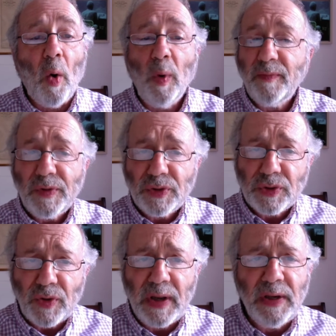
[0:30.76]
One of the
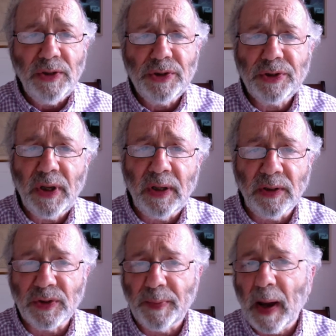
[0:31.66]
strange
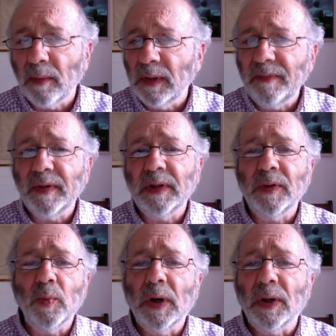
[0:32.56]
things about living in
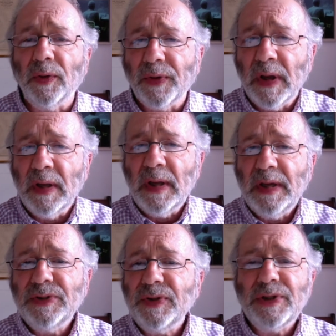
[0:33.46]
the world
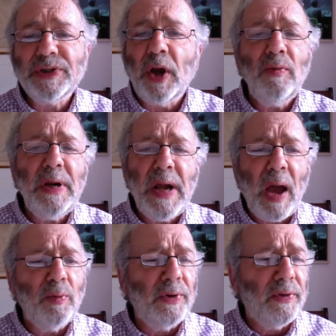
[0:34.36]
is that it's only
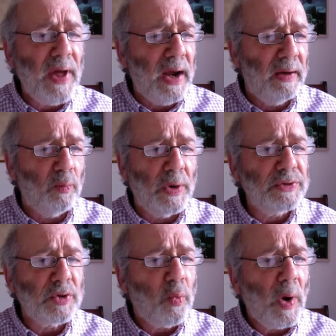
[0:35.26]
now and then
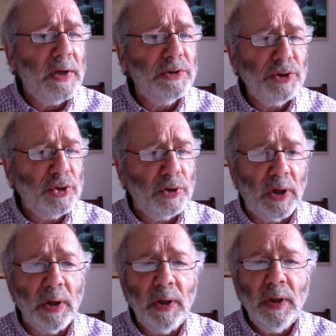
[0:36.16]
one's quite
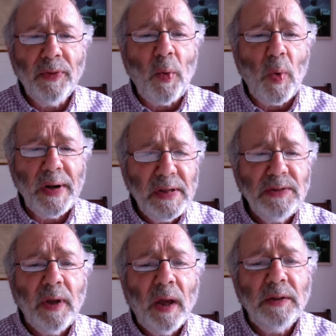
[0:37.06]
sure that one
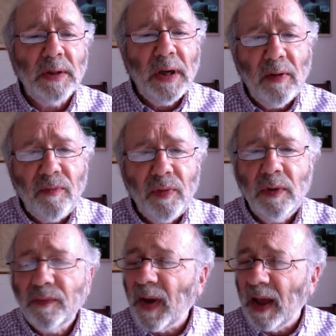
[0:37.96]
is going to live
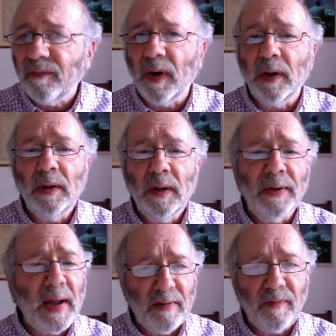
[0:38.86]
forever
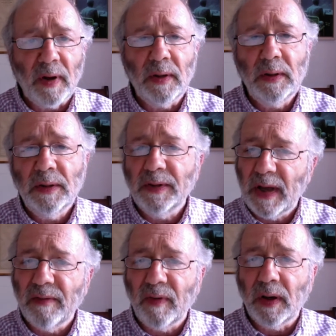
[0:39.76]
and ever and
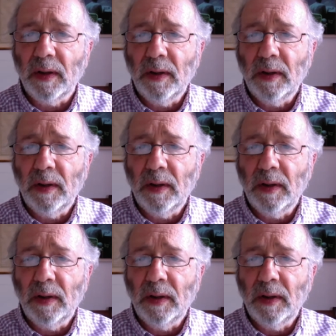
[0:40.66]
ever.